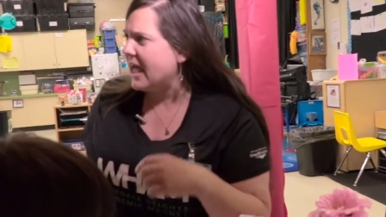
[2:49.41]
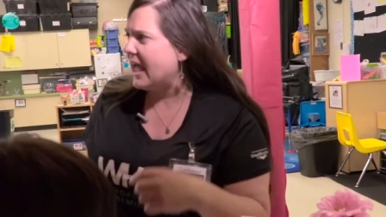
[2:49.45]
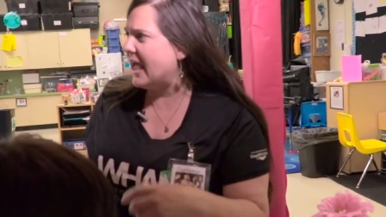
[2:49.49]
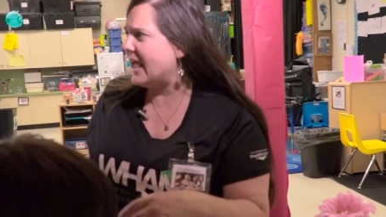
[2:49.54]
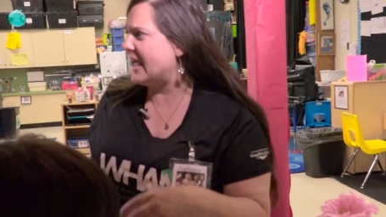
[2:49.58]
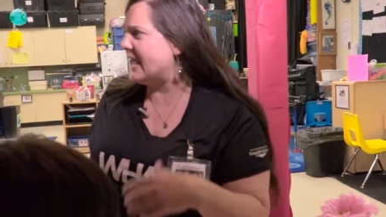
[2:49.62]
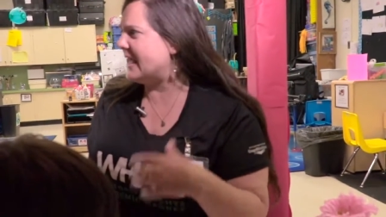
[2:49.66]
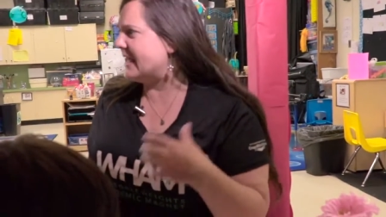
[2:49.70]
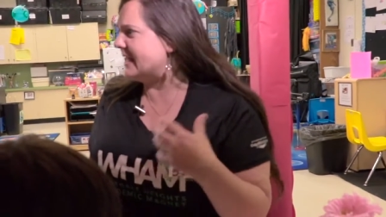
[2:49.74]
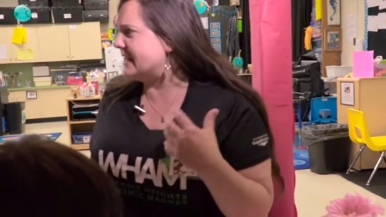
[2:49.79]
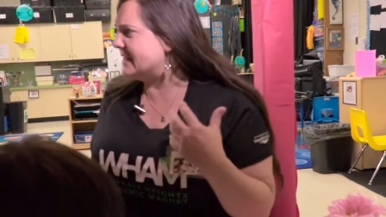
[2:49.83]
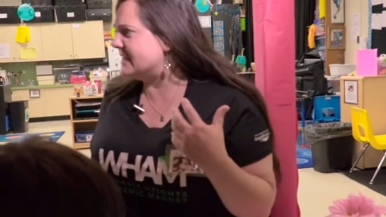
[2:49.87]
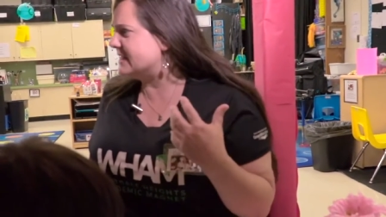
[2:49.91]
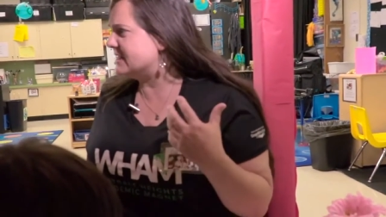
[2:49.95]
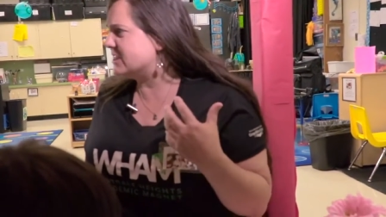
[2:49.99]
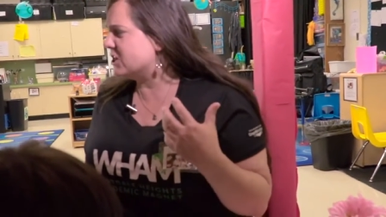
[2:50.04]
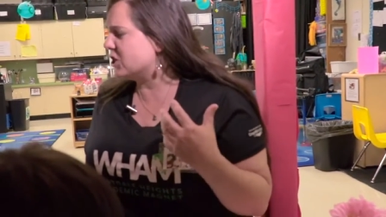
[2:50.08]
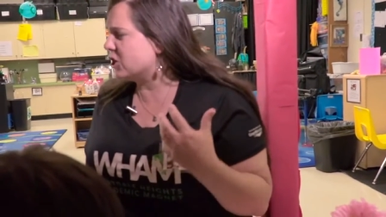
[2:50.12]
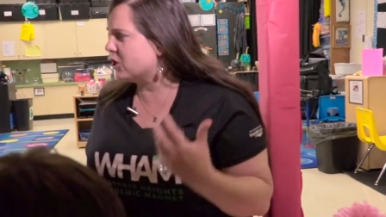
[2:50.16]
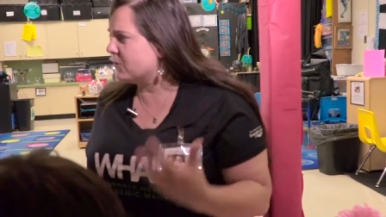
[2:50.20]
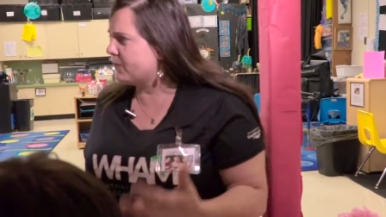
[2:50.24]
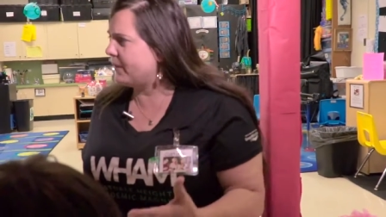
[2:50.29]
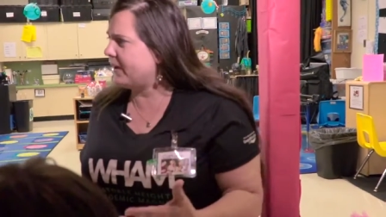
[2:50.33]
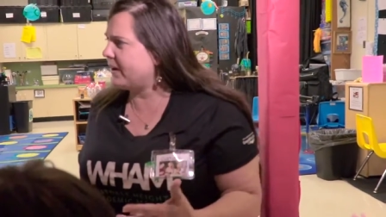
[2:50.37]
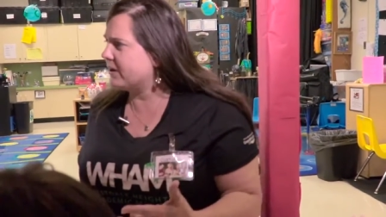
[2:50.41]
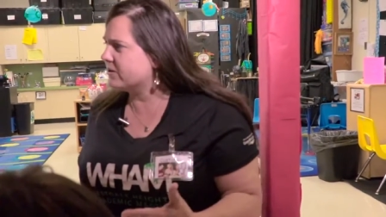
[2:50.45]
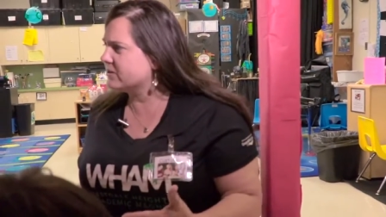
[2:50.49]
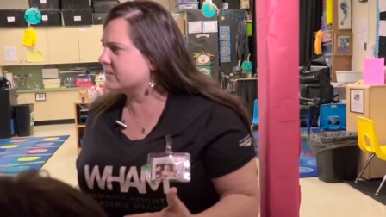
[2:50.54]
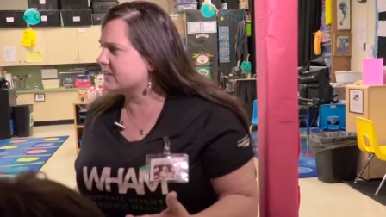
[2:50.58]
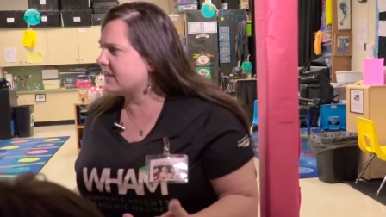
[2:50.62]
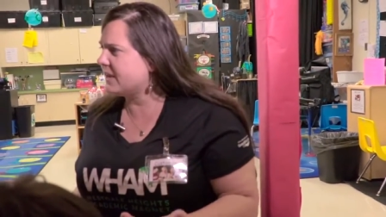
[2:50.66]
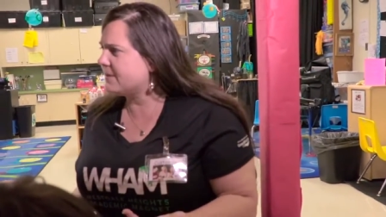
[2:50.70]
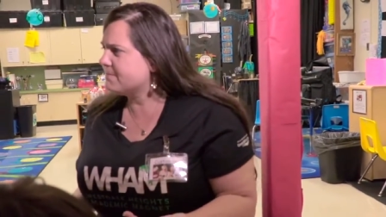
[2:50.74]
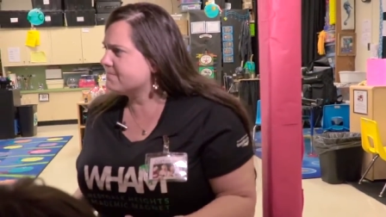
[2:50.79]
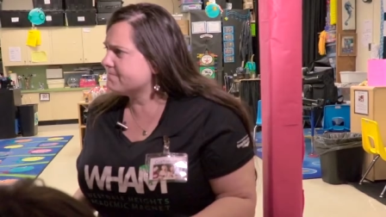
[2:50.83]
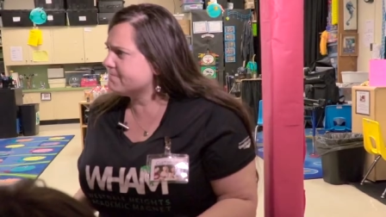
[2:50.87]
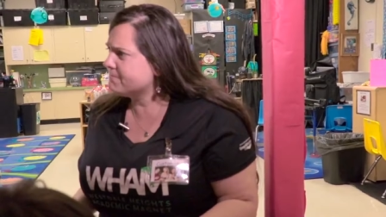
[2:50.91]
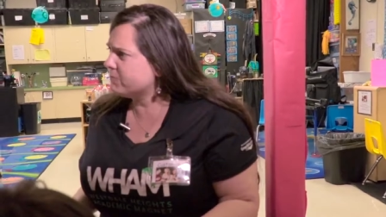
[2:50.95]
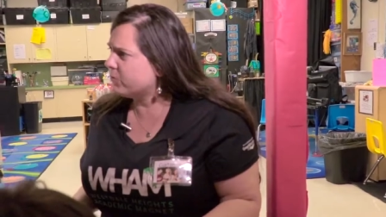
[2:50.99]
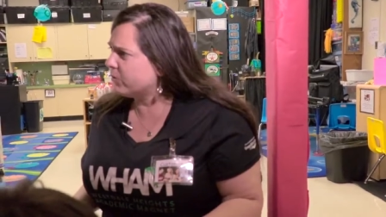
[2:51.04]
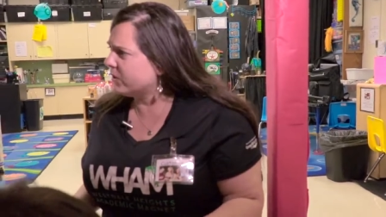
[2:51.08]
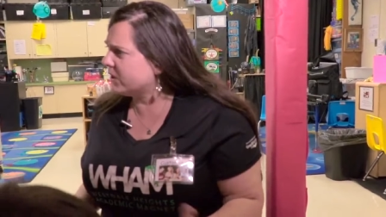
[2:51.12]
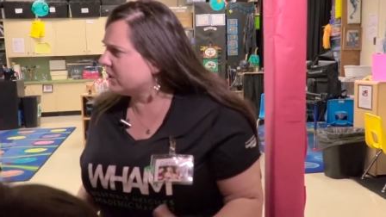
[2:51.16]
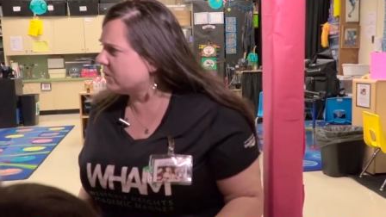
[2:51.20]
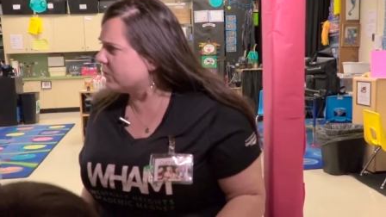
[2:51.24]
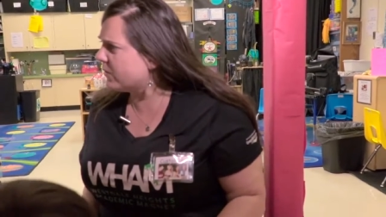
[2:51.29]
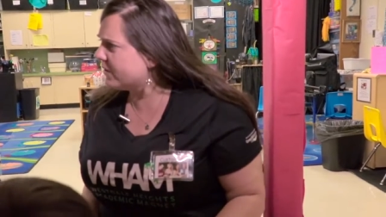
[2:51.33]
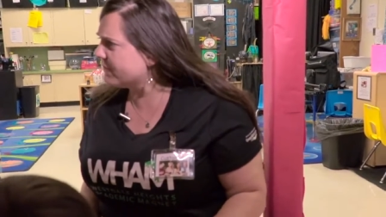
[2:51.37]
and your parents say, "Hmm,
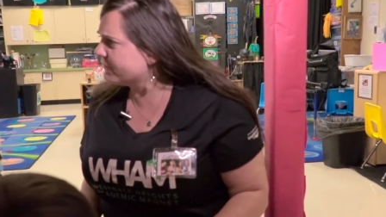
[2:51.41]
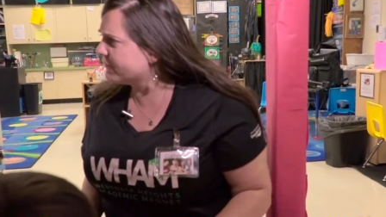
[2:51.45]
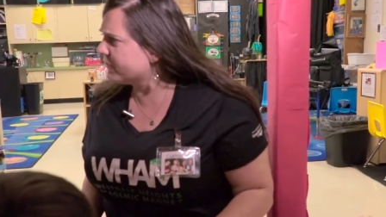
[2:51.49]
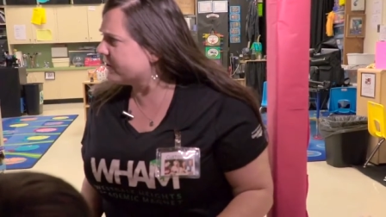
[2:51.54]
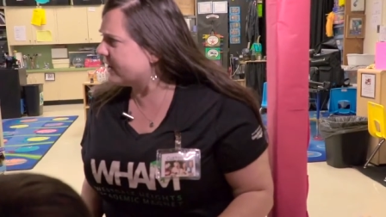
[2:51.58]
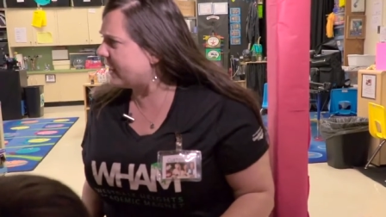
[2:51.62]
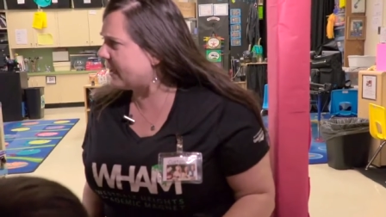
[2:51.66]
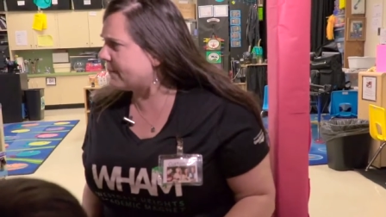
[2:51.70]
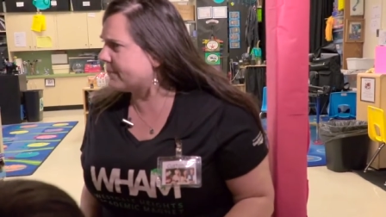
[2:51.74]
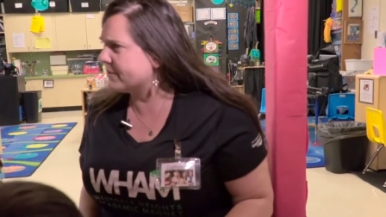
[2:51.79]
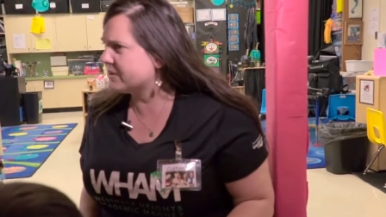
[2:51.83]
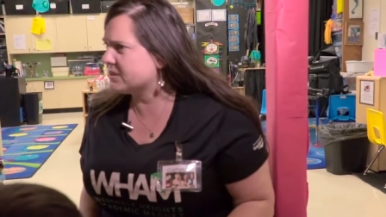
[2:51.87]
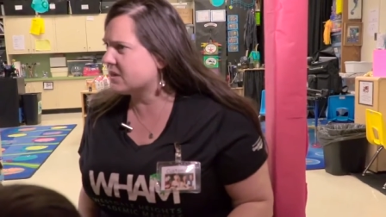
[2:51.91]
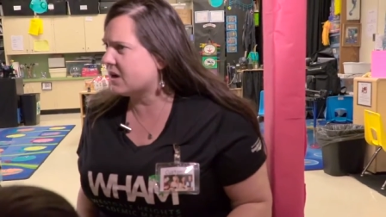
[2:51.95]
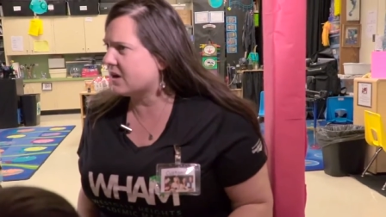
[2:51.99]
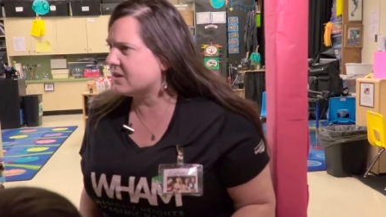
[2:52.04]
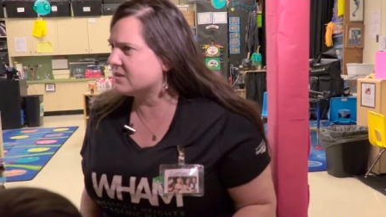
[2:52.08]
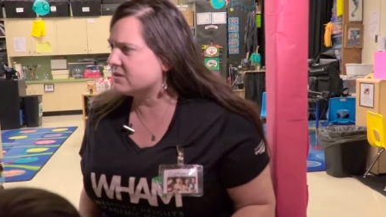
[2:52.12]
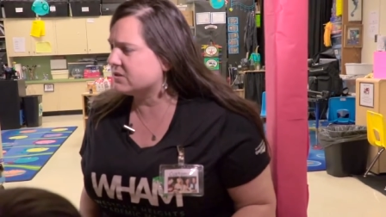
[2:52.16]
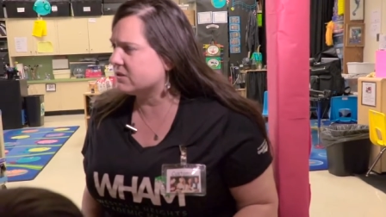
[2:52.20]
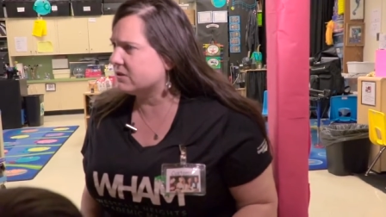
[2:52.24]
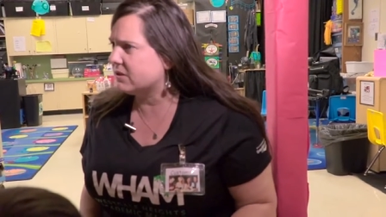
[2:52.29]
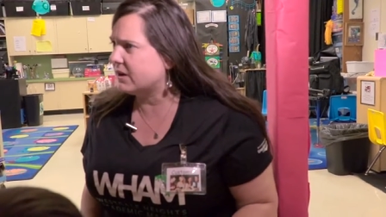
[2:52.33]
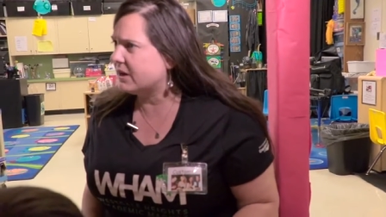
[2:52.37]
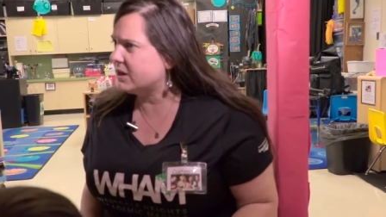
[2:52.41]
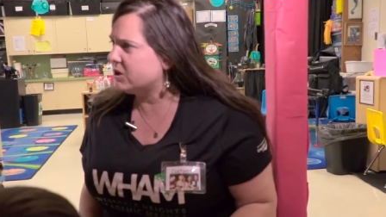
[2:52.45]
what do you want for an appetizer?"